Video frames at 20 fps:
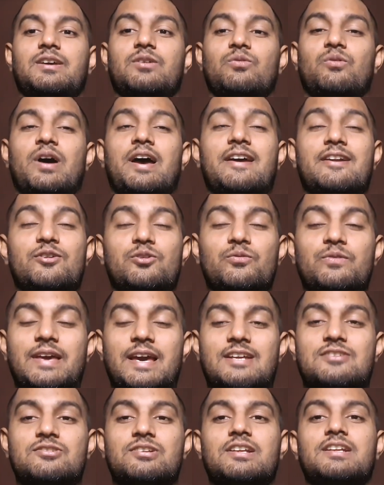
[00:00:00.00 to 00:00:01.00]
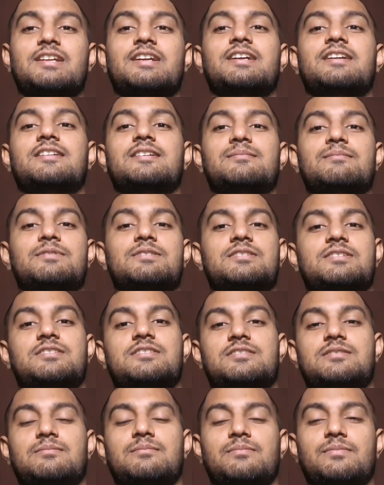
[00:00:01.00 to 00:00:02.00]
why do we actually need a number
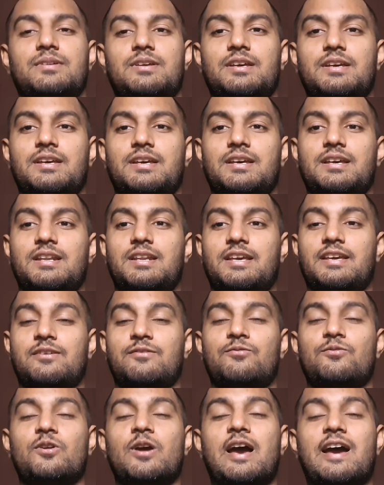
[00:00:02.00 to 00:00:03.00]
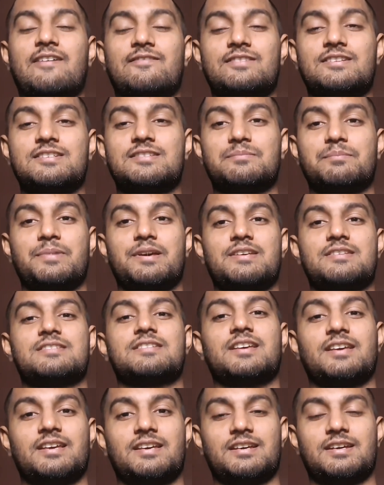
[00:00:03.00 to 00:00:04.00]
system? Like if you have this
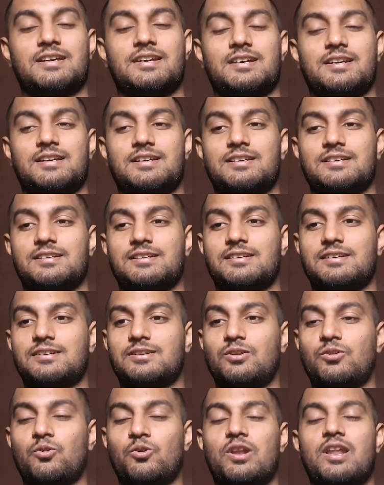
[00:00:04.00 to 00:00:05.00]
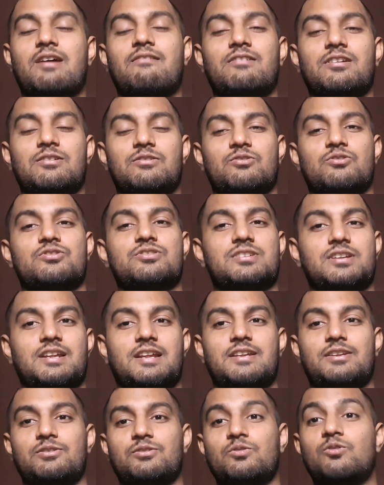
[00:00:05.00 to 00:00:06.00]
basic low level question
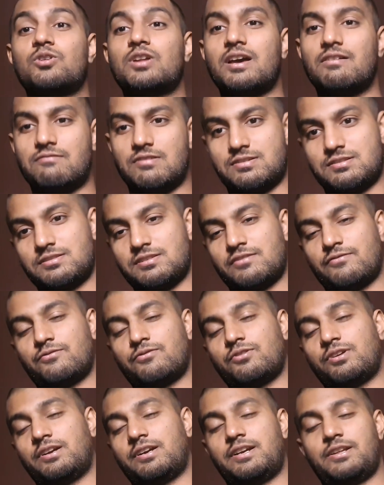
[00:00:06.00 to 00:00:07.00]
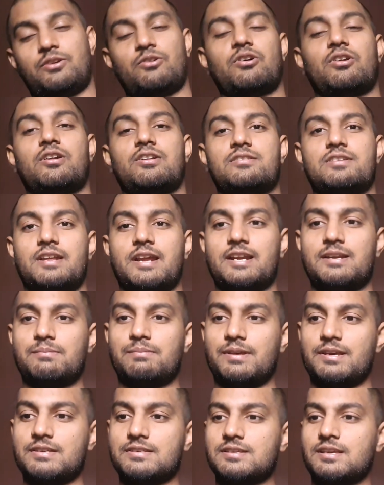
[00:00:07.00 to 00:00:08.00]
and you don't have answer for it, you're at the right
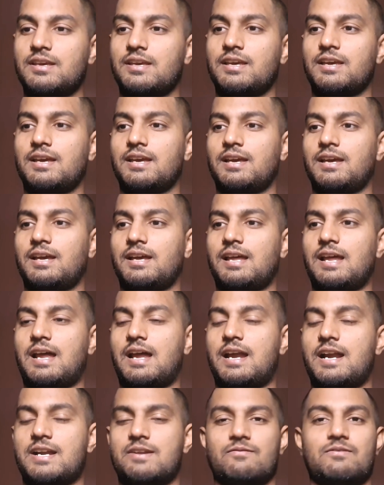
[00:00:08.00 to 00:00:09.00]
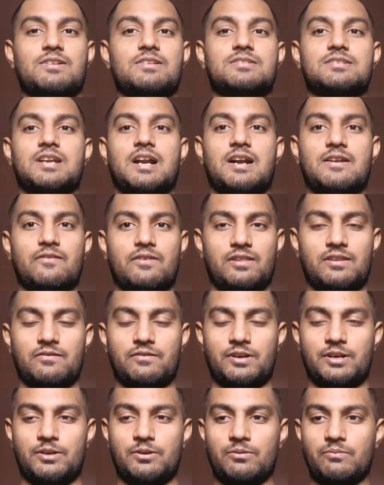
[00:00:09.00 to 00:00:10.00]
place. And we'll start with the
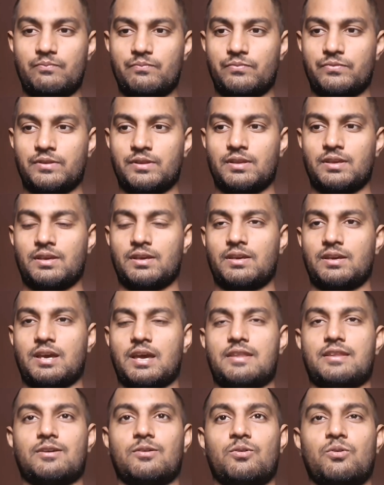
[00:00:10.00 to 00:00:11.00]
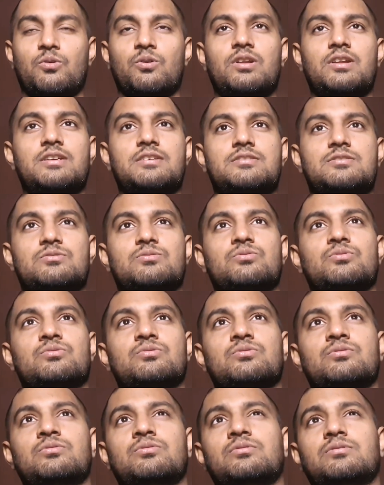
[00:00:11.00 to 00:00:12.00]
video. And the goal is
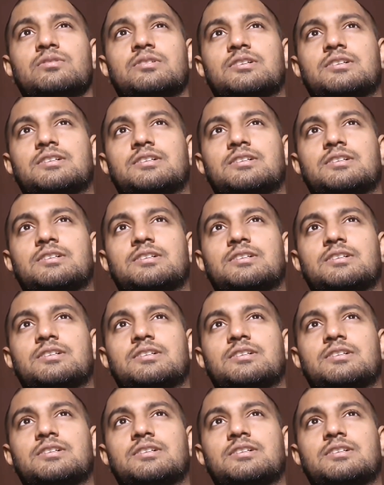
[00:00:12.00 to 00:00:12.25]
to